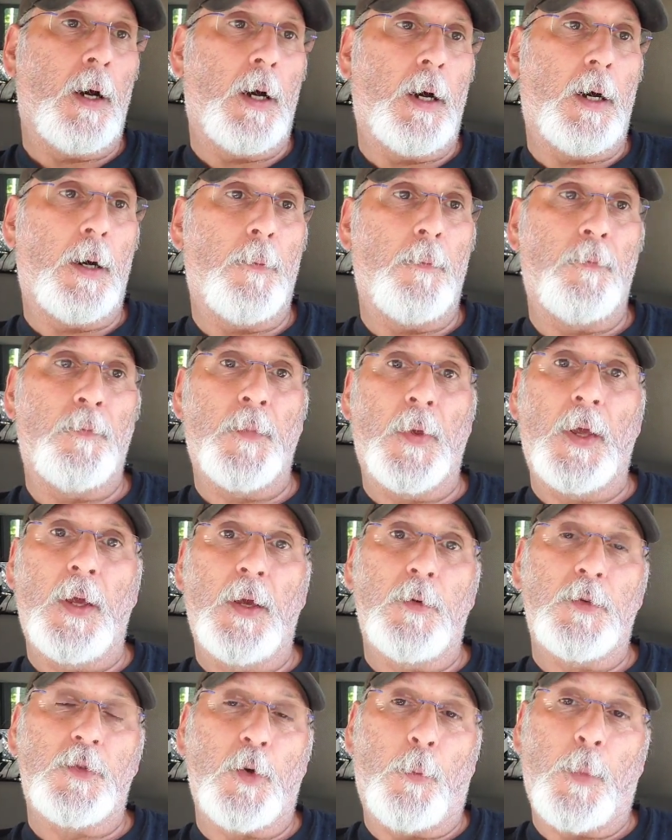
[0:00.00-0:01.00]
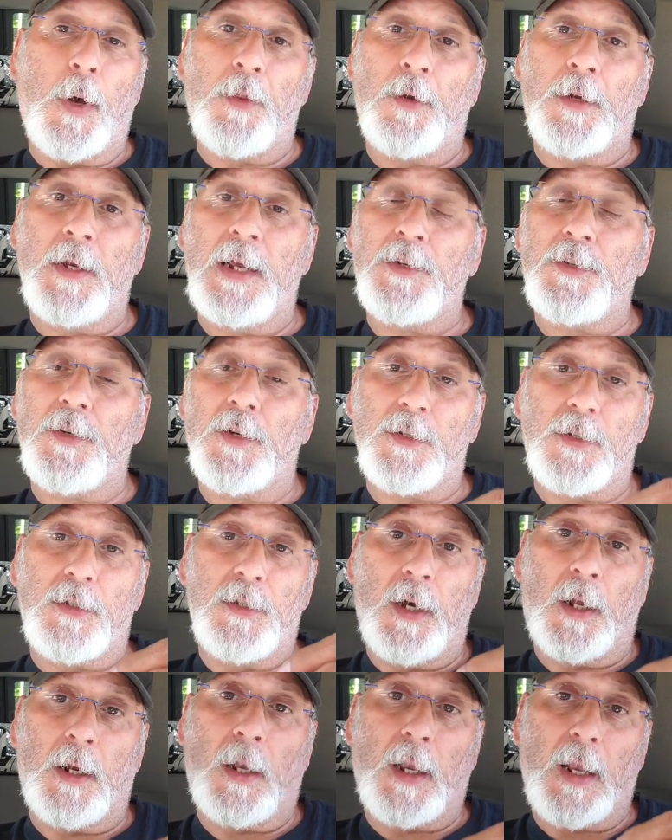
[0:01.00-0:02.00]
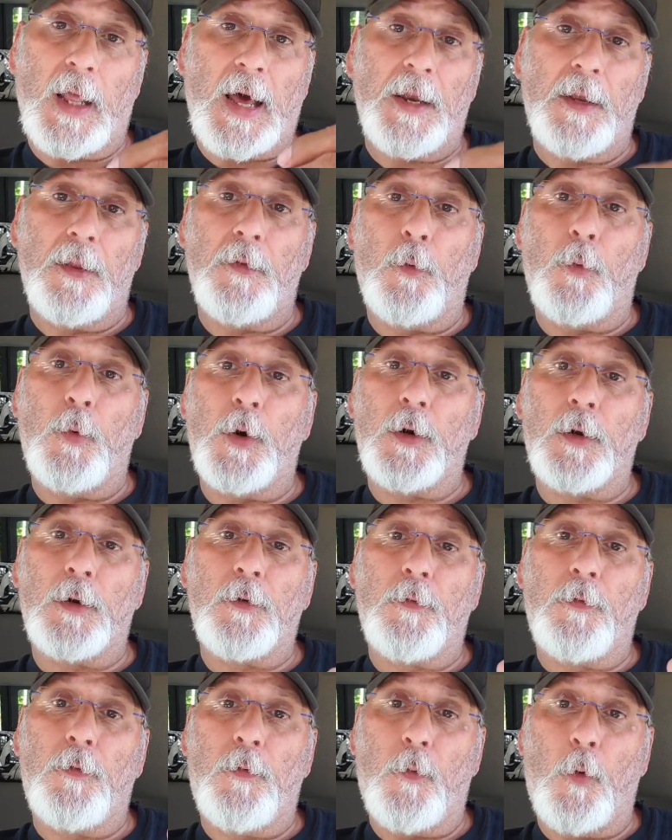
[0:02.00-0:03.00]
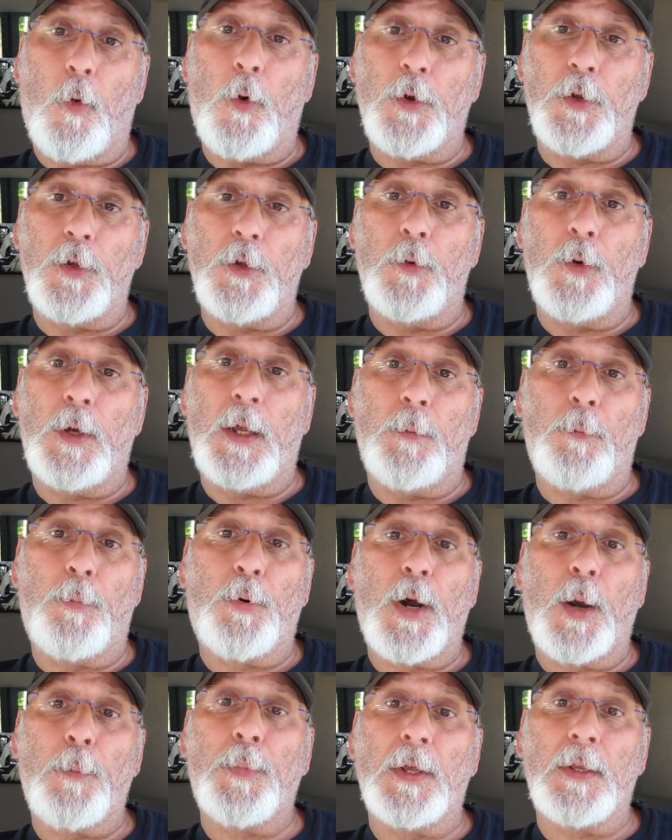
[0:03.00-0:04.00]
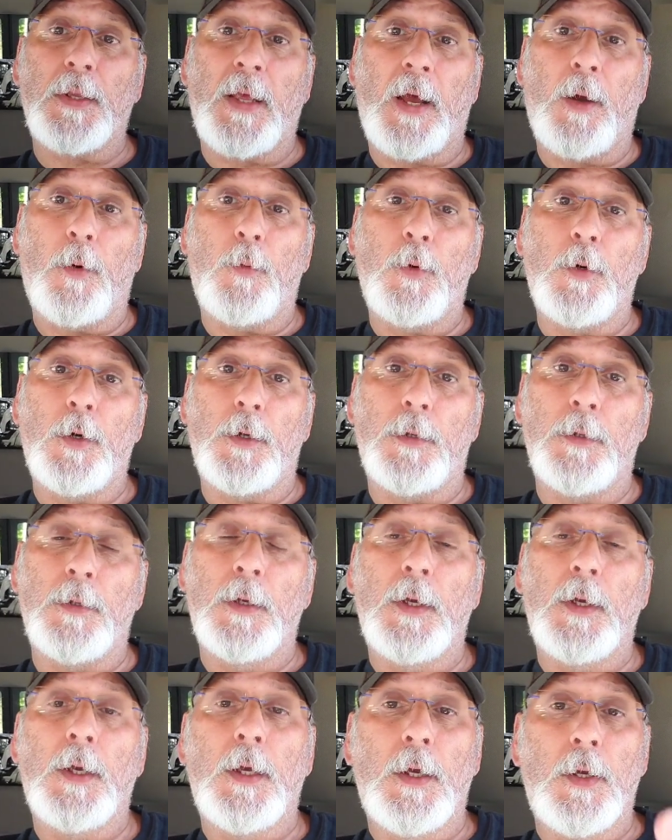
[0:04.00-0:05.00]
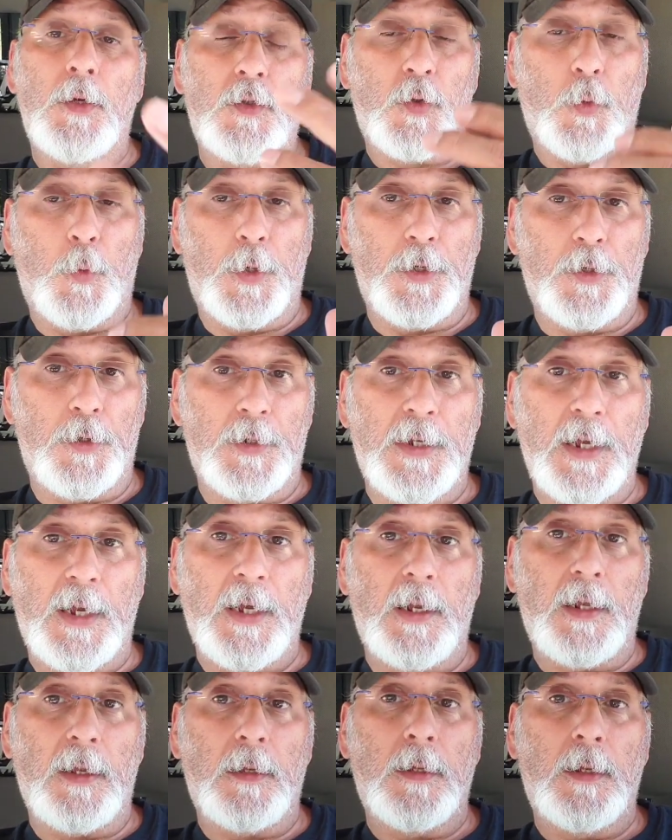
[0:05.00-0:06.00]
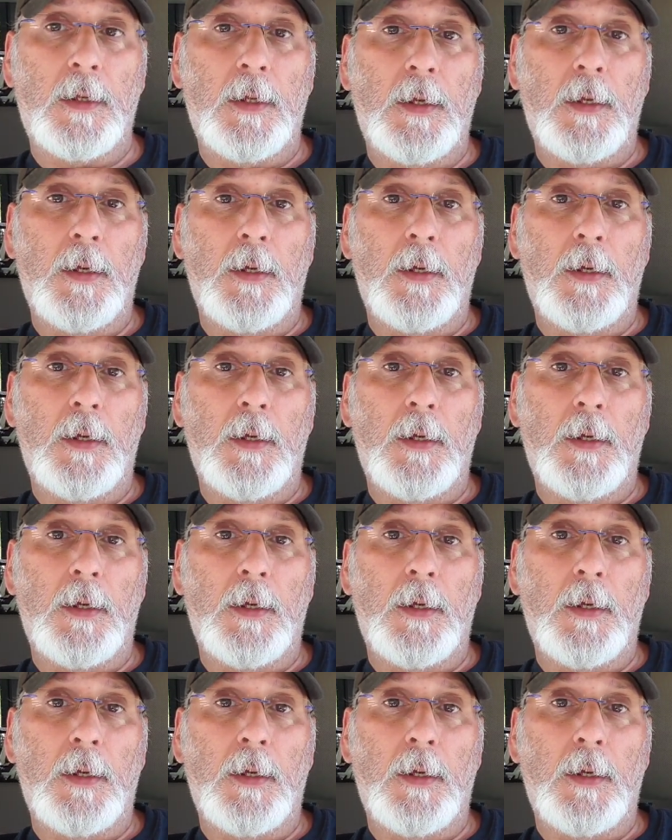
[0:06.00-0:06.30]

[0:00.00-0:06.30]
So Mother Nature has done a lot of the work for you in prepping that wood. So when you get it,